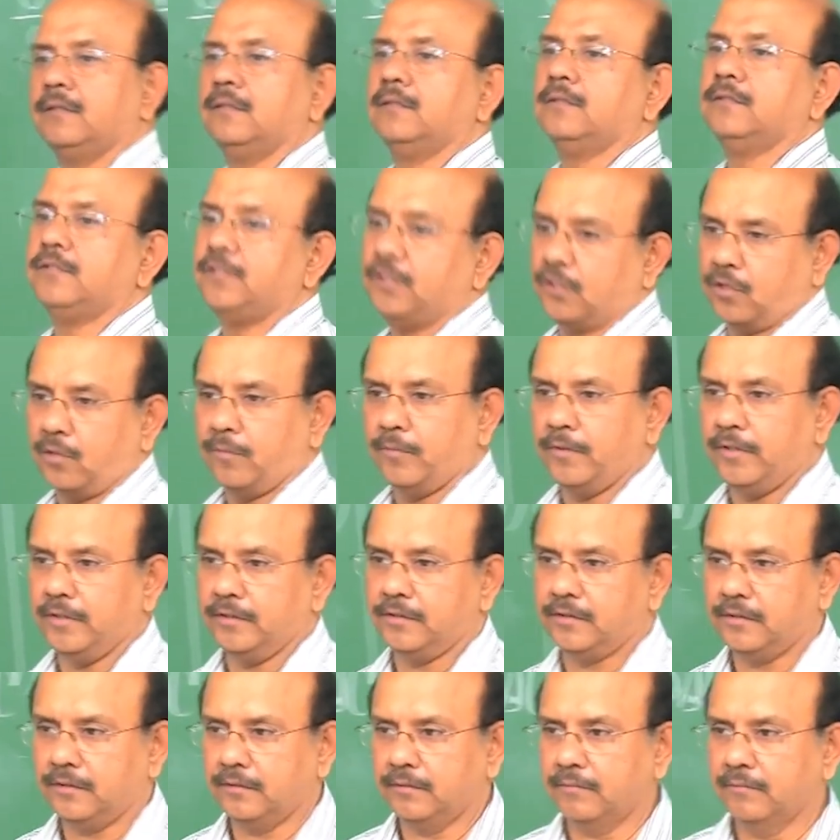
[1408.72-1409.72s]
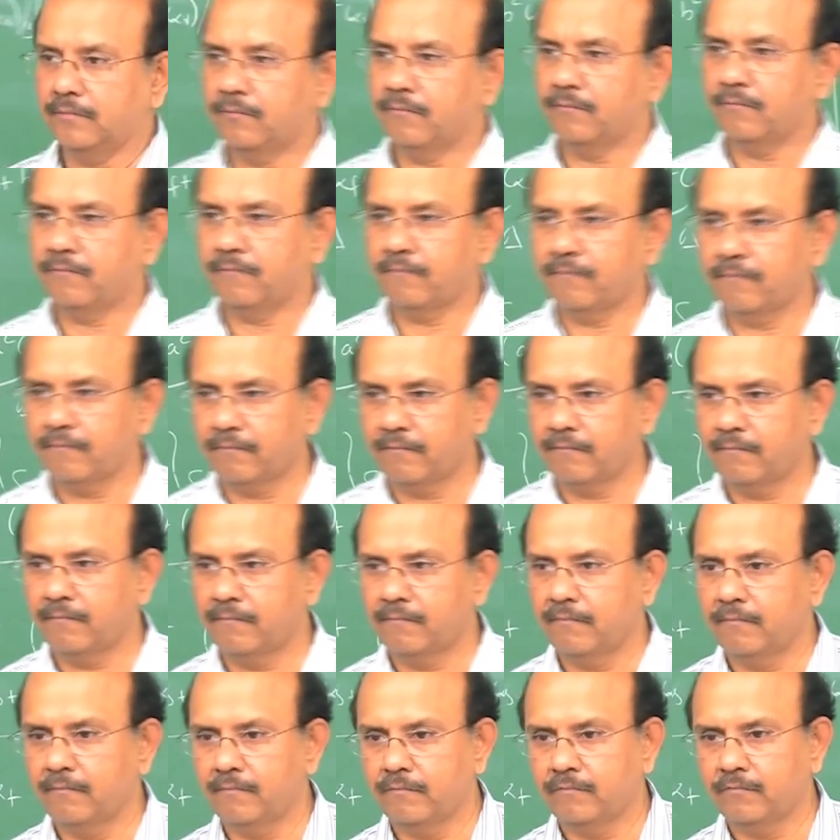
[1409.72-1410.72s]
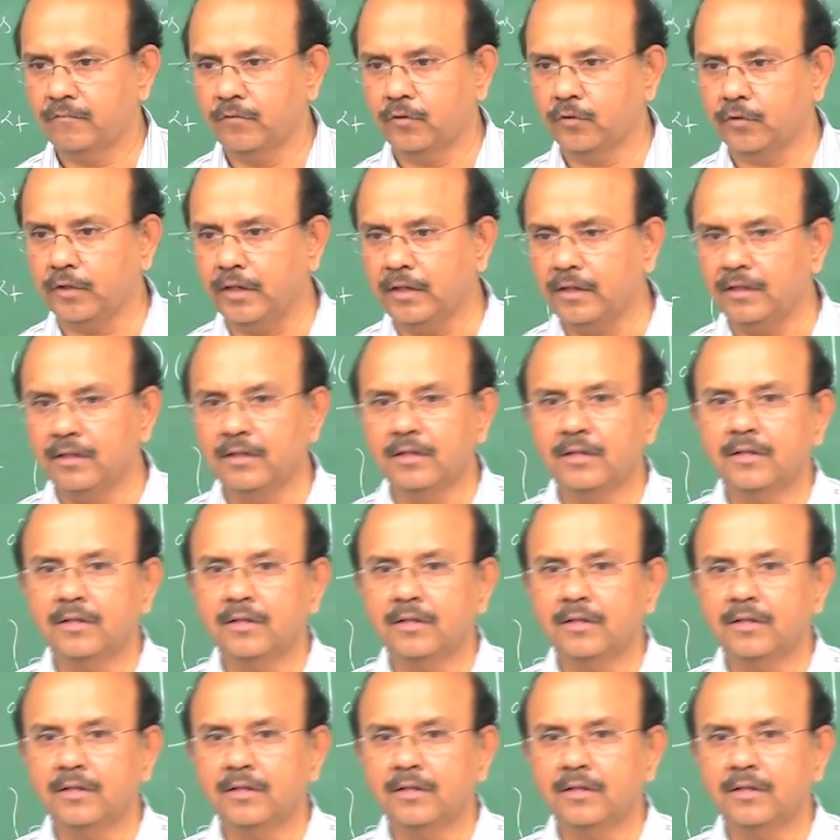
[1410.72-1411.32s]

denominator. Okay?